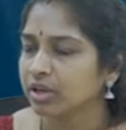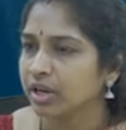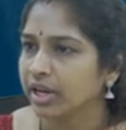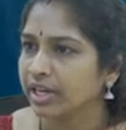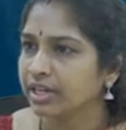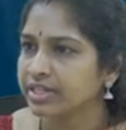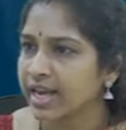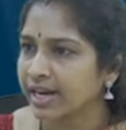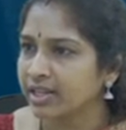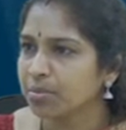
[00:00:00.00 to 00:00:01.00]

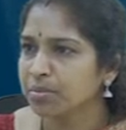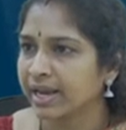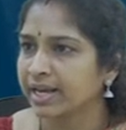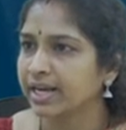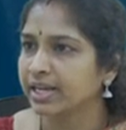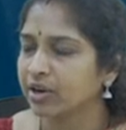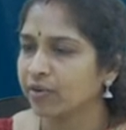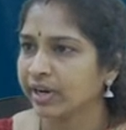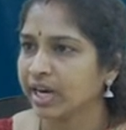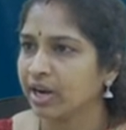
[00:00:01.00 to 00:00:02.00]
inside the magnetic
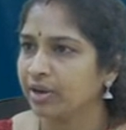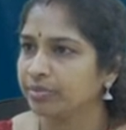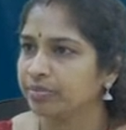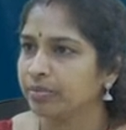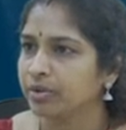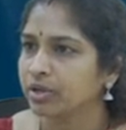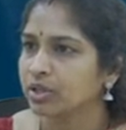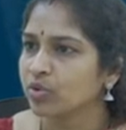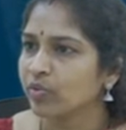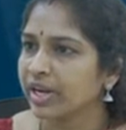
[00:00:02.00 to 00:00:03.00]
field.
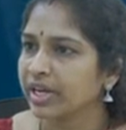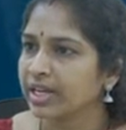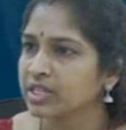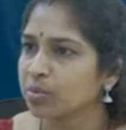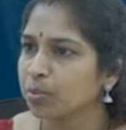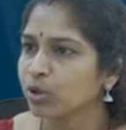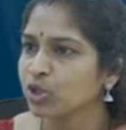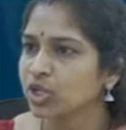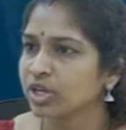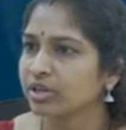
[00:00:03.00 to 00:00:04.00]
So when it is
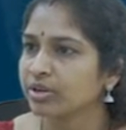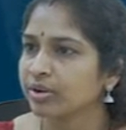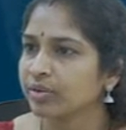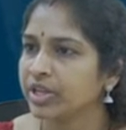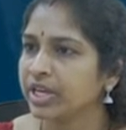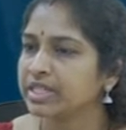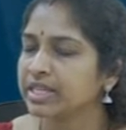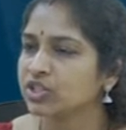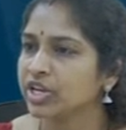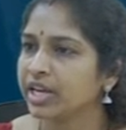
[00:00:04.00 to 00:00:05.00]
pushed, there is a
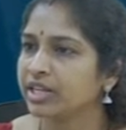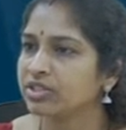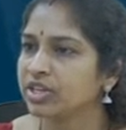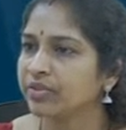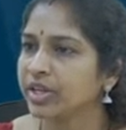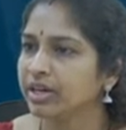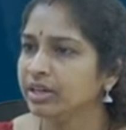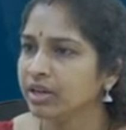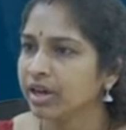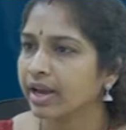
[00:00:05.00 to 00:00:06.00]
change in the
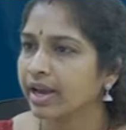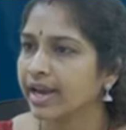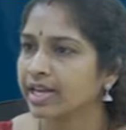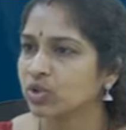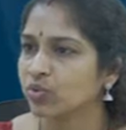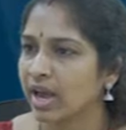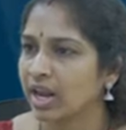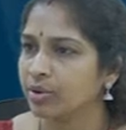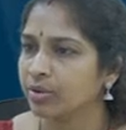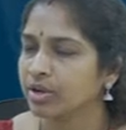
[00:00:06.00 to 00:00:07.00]
X
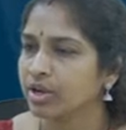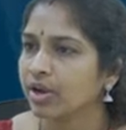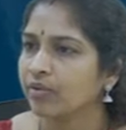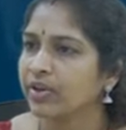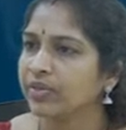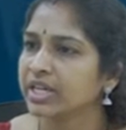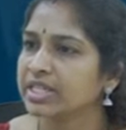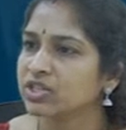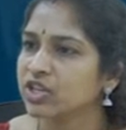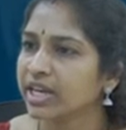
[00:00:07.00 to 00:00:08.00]
value. When there is
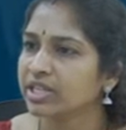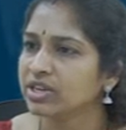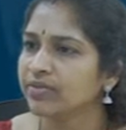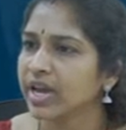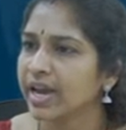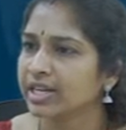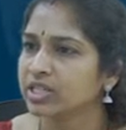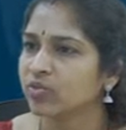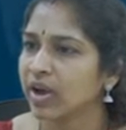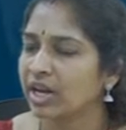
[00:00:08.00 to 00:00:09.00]
a change in the X
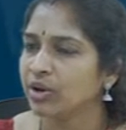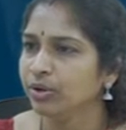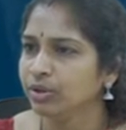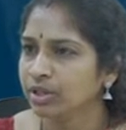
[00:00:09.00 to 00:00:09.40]
value,